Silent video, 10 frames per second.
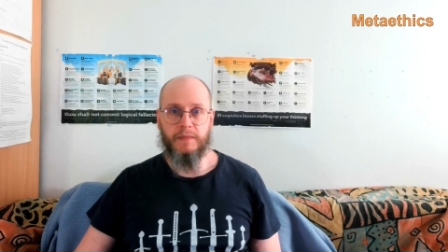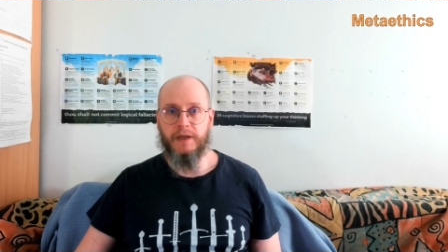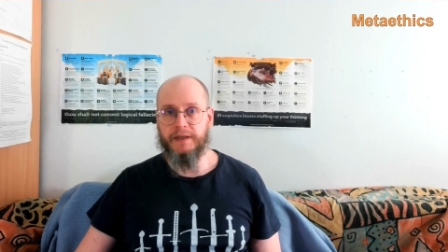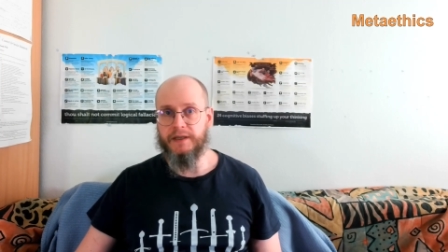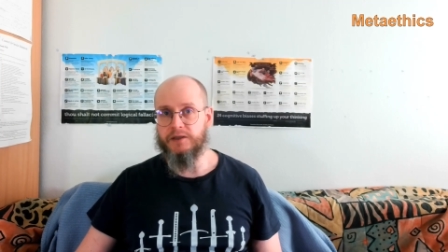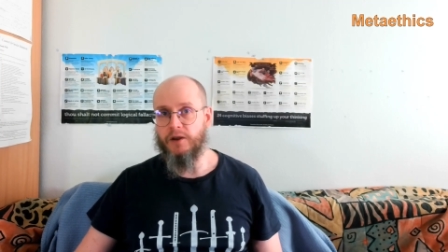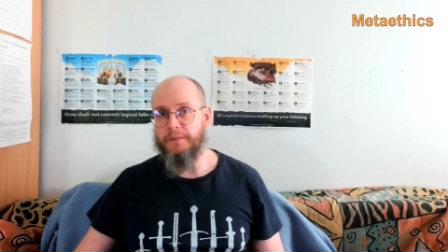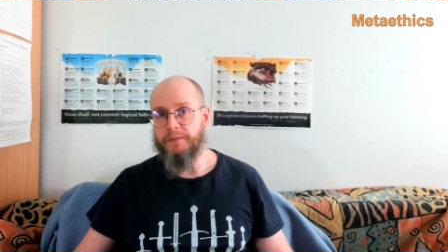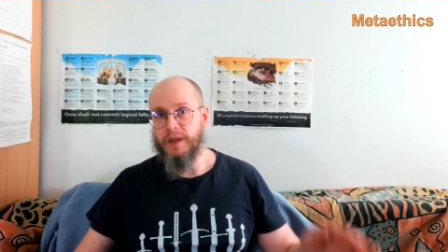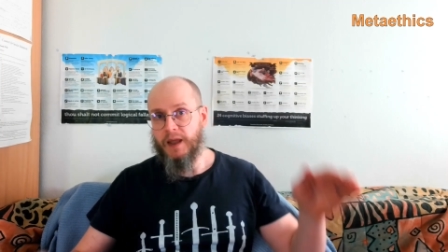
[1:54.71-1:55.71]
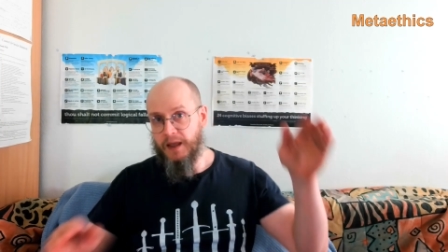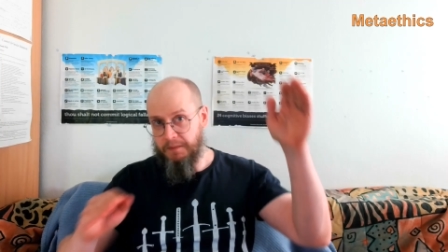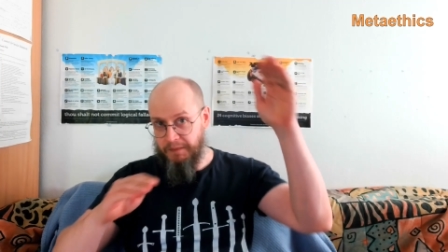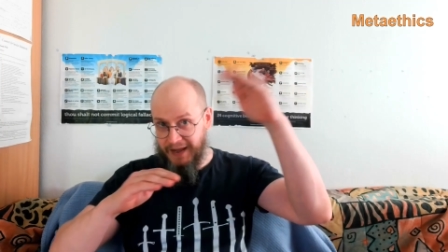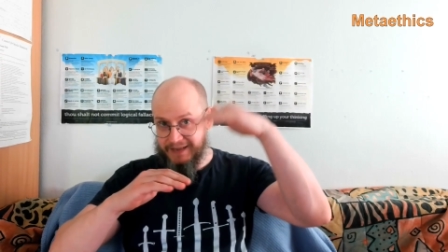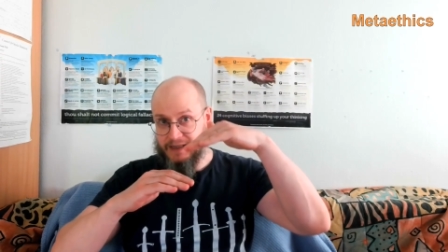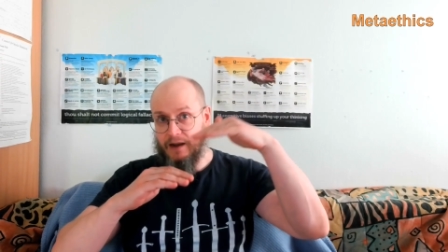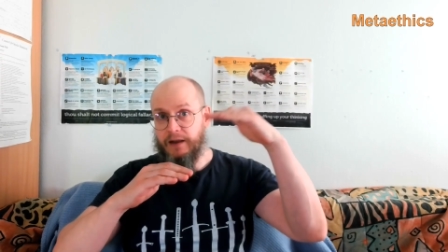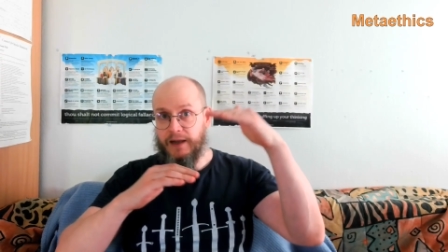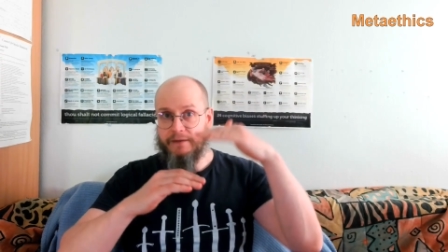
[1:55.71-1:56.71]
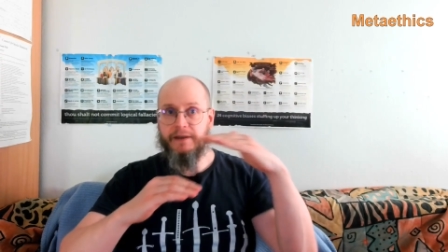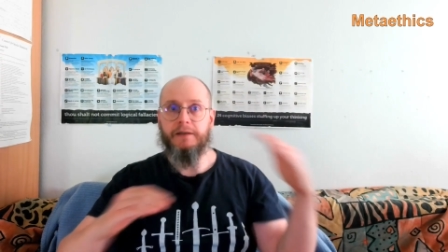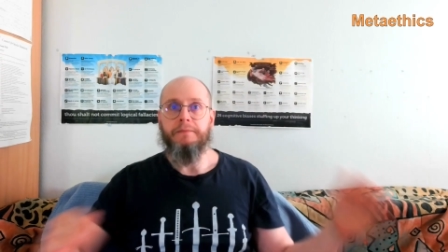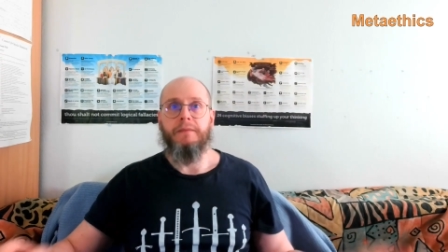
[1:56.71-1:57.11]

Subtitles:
It is the meta level